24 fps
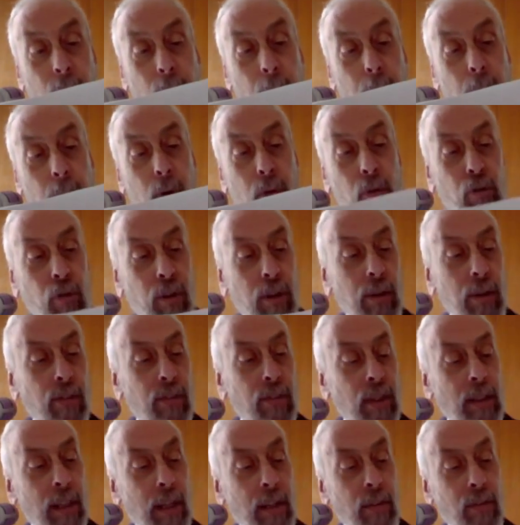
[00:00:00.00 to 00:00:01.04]
Munshi
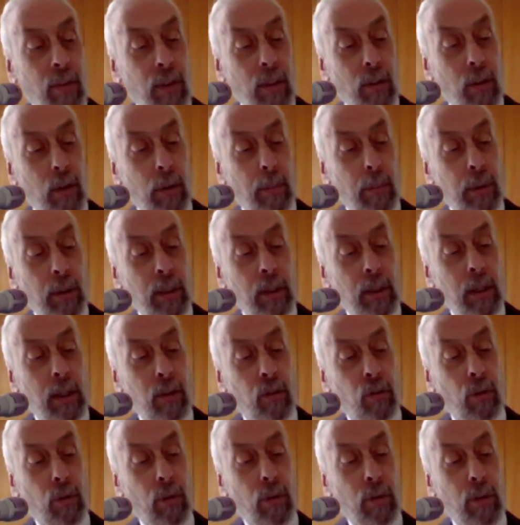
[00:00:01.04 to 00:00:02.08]
Zadeh's
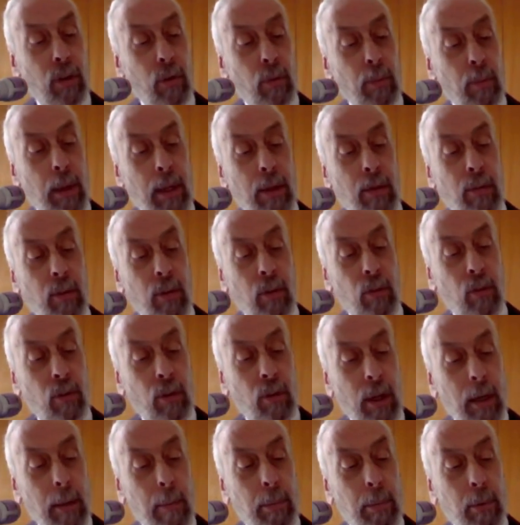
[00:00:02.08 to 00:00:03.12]
interpretation of this passage
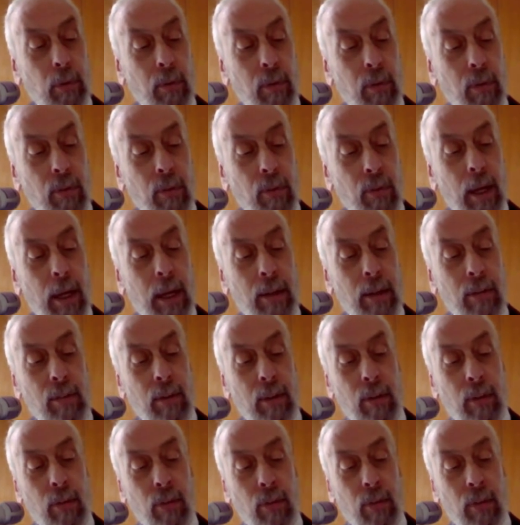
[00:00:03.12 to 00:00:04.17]

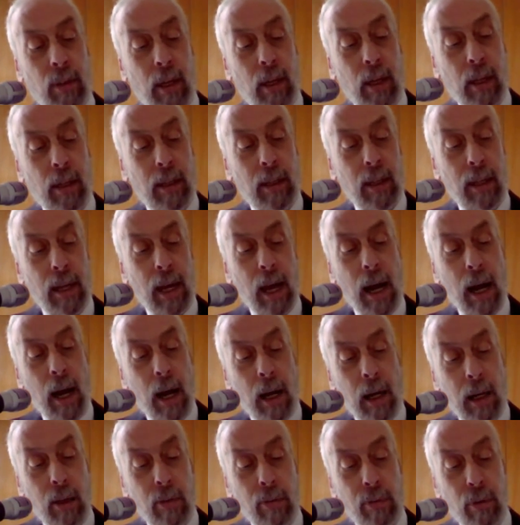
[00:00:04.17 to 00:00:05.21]
hypothesizes an
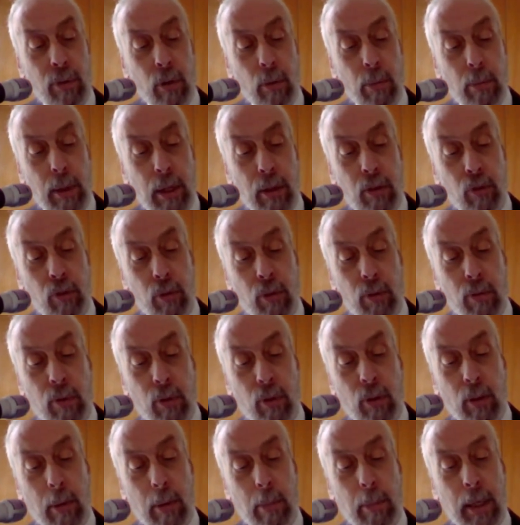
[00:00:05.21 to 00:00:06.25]
arc formation
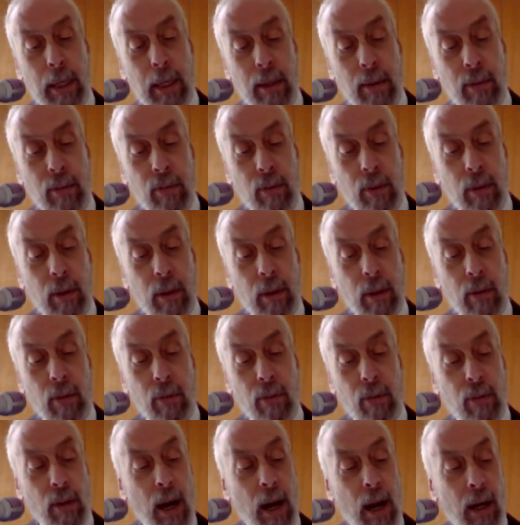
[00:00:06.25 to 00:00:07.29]
from the base
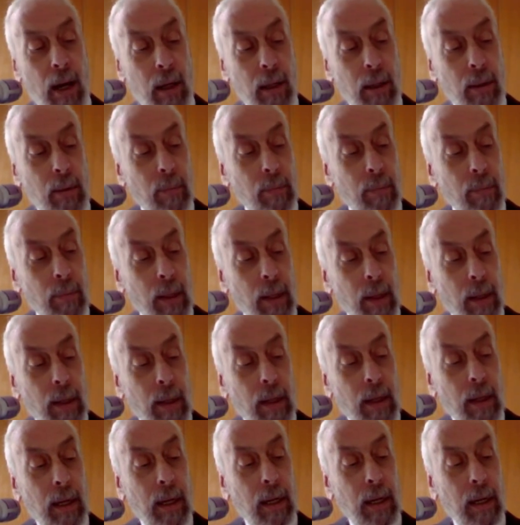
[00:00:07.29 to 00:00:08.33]
Za.
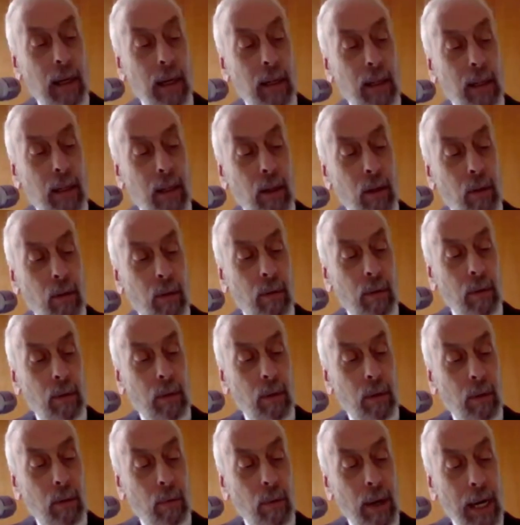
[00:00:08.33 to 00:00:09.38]
And he
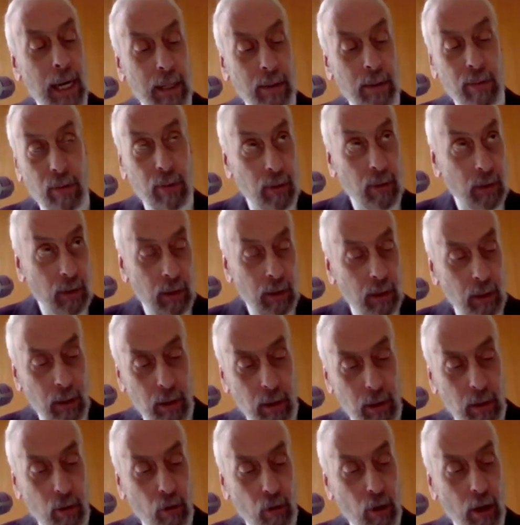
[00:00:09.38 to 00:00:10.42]
writes
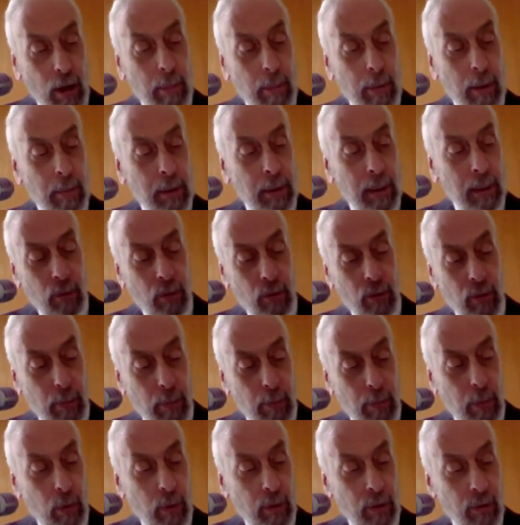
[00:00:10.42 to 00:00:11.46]
in German, because the
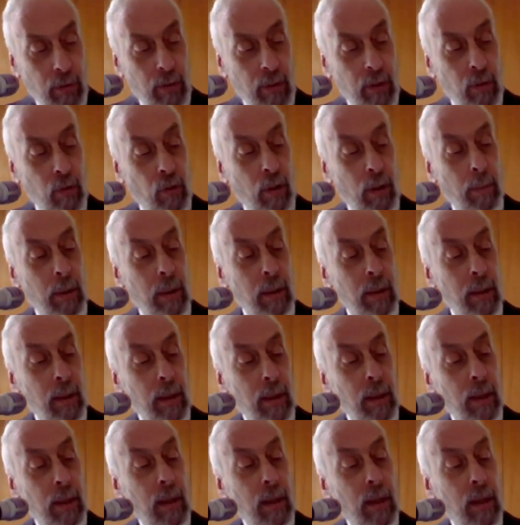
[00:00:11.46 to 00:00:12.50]
book is in German,
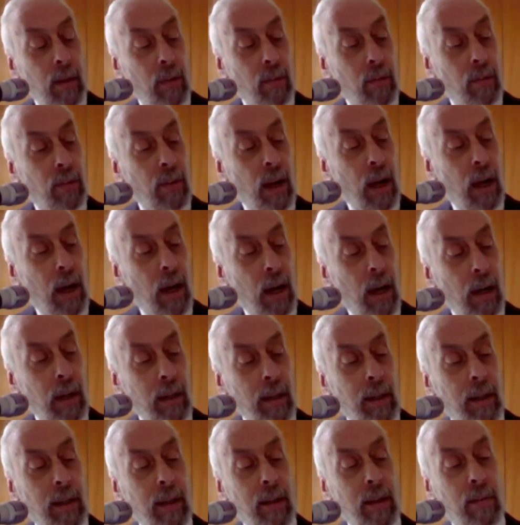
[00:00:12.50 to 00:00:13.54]
Zahak
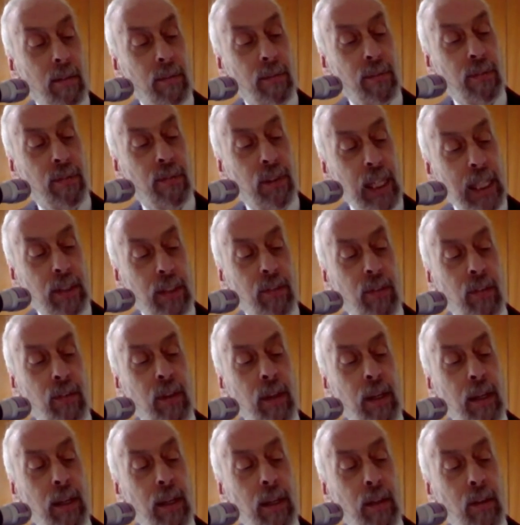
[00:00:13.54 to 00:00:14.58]

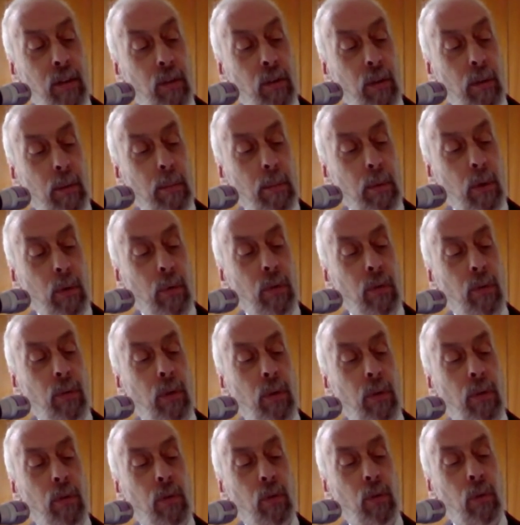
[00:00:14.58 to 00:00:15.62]
fließend muss
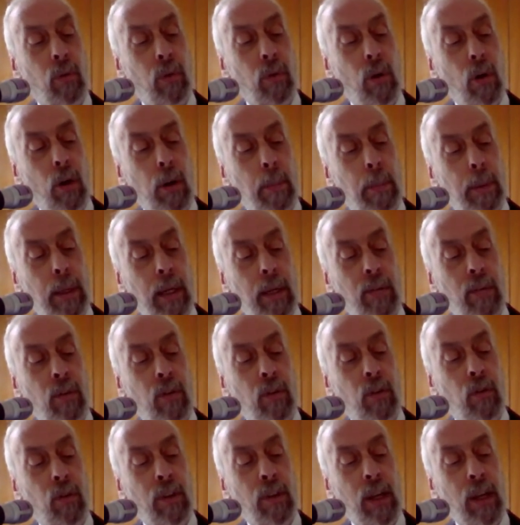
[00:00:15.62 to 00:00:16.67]
zu
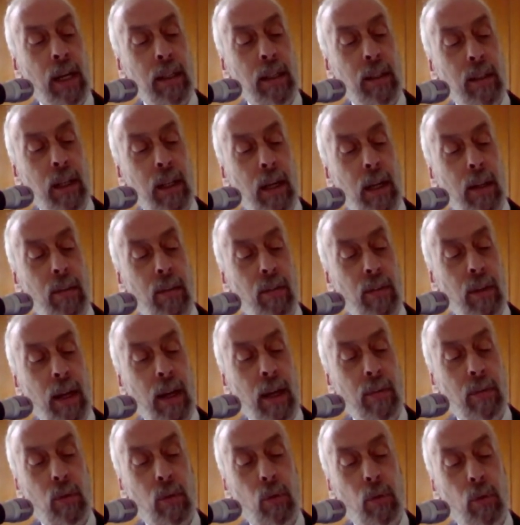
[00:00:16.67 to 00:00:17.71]
Neupersisch Zahidan
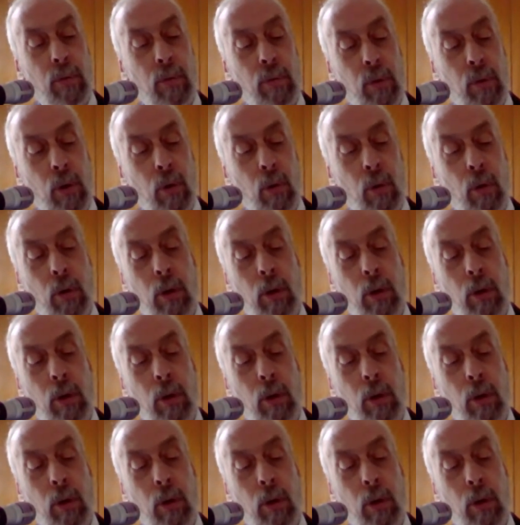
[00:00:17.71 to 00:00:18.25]
Zav to flow